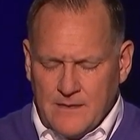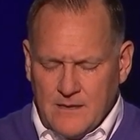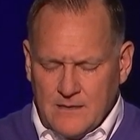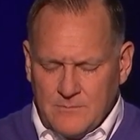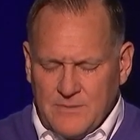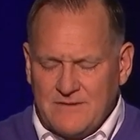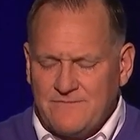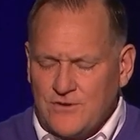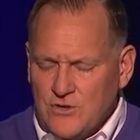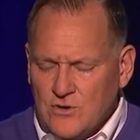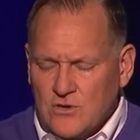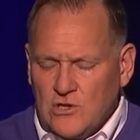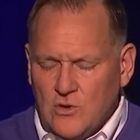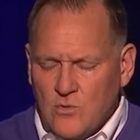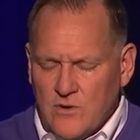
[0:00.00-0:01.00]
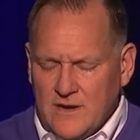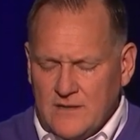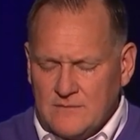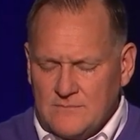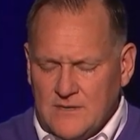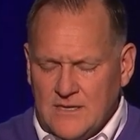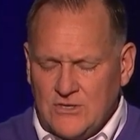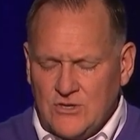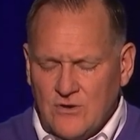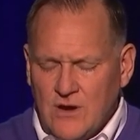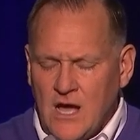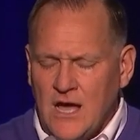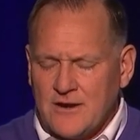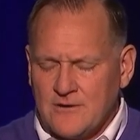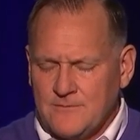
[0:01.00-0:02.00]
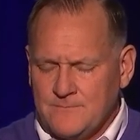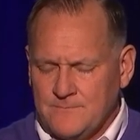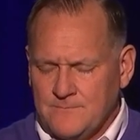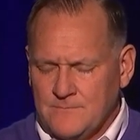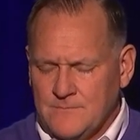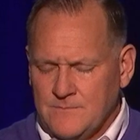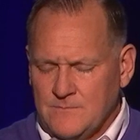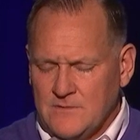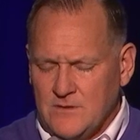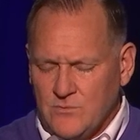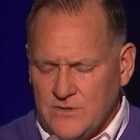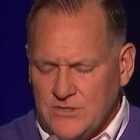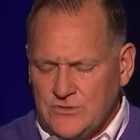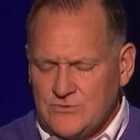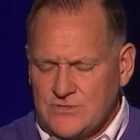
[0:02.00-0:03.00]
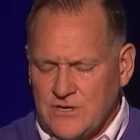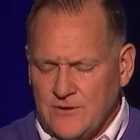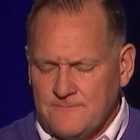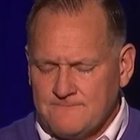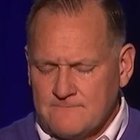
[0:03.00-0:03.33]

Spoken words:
It'll be for your glory and your honor that we do so.